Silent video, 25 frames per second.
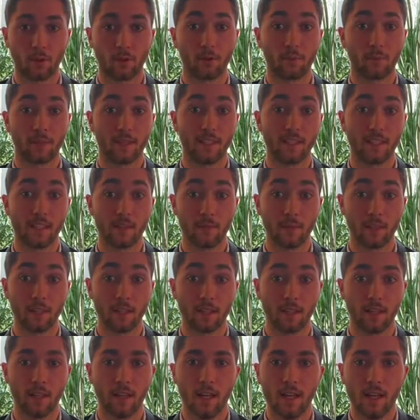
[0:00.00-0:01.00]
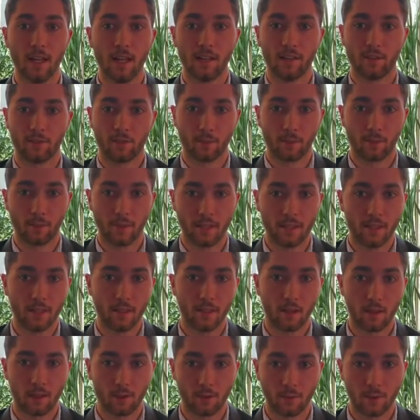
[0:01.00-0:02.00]
or PCB, to replace the
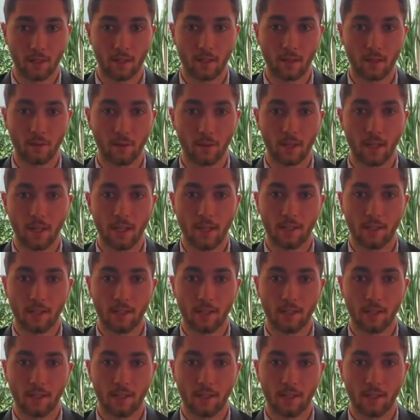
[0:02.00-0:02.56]
Arduino